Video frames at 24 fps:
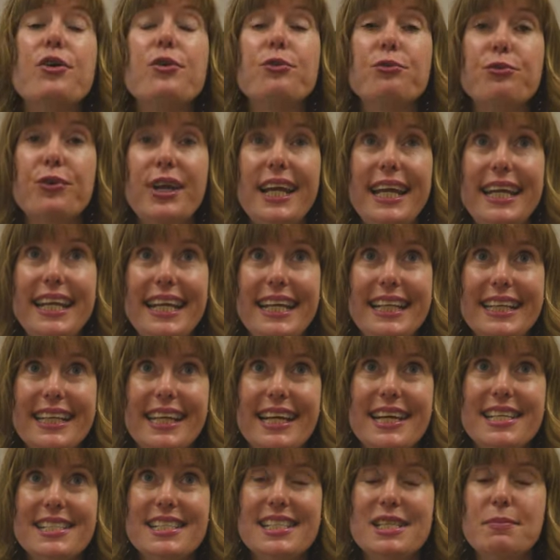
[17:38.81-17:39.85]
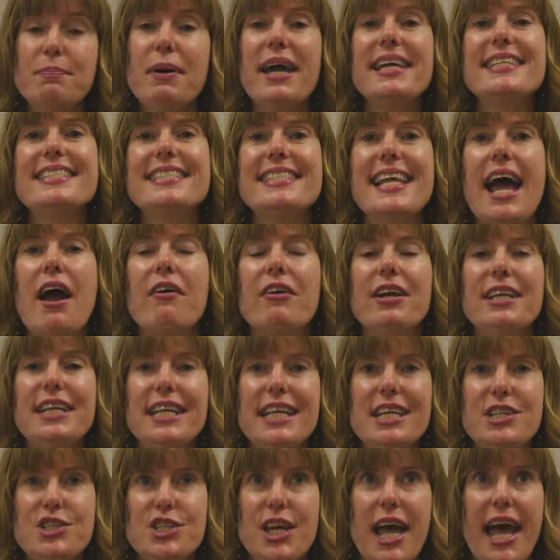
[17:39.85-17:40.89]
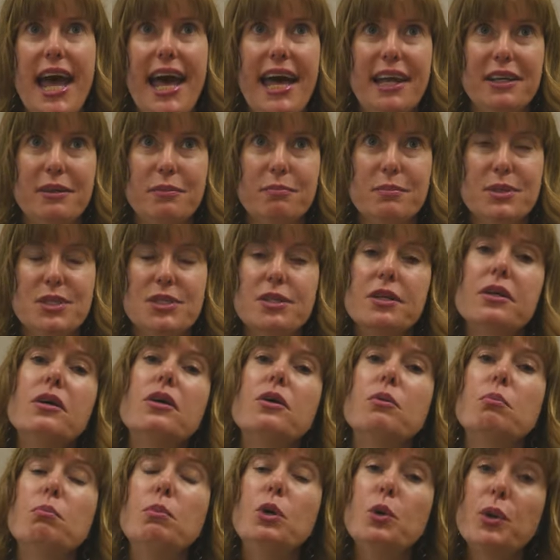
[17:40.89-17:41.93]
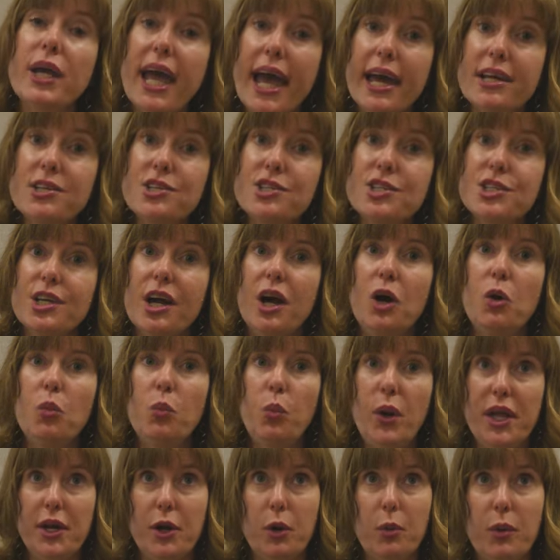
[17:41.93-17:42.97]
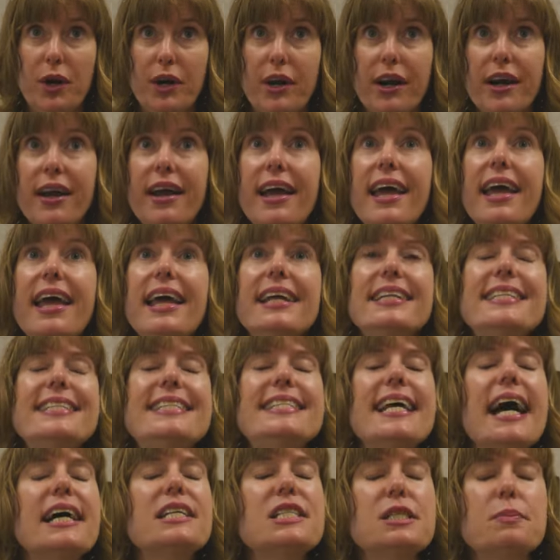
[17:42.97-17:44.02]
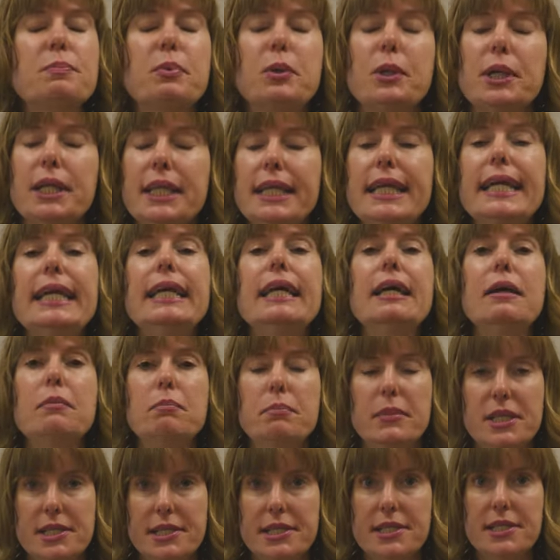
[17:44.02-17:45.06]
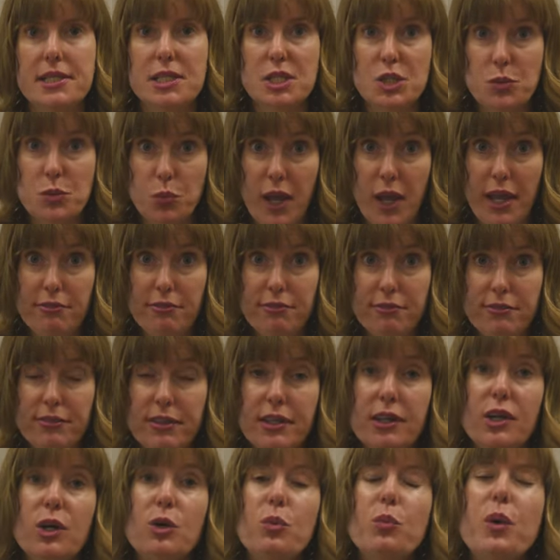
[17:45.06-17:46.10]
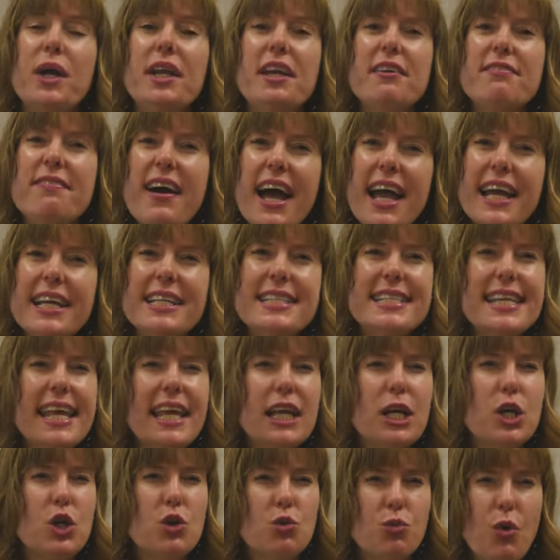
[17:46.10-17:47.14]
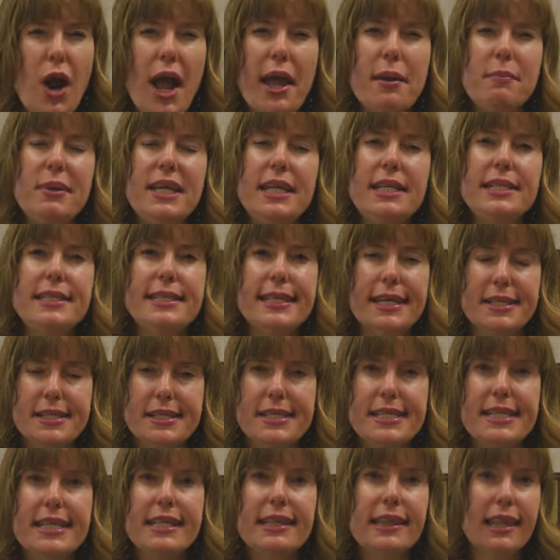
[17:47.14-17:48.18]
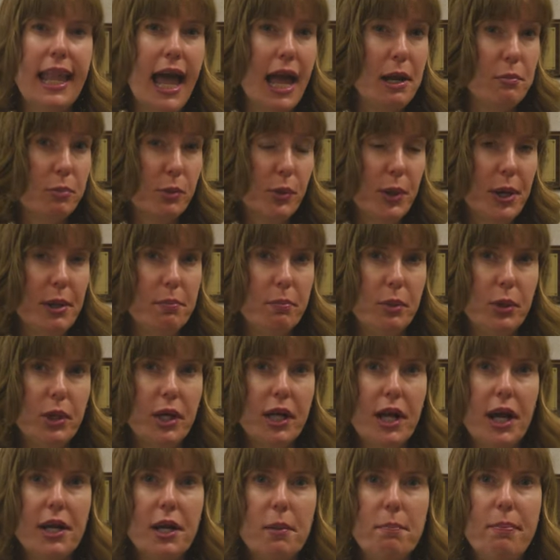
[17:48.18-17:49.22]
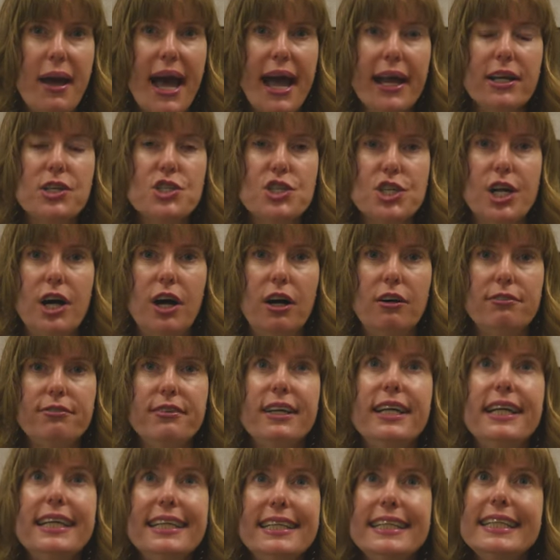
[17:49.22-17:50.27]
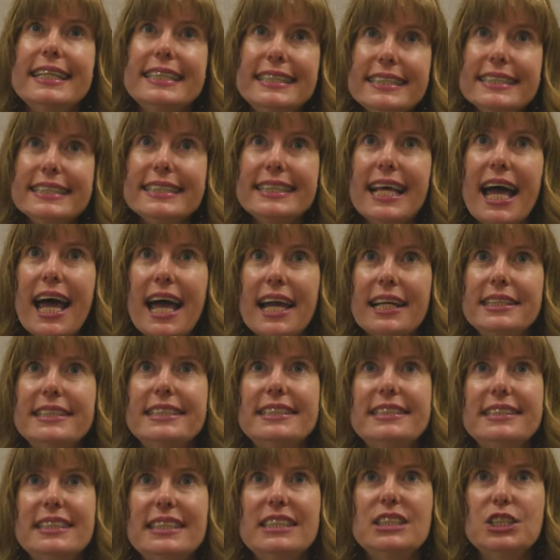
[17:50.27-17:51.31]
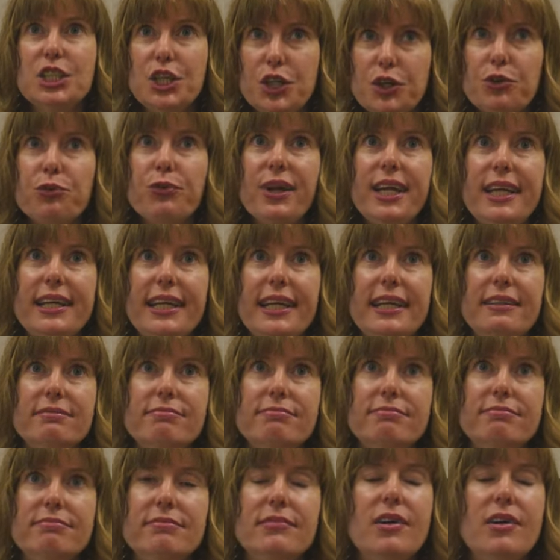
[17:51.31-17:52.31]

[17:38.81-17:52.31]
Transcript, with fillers: The Reading List by Sarah Nisha Adams. Mukesh, a widower, desperately misses his wife. When he finds a grimy, dusty library book on a back shelf, he decides he's going to read it,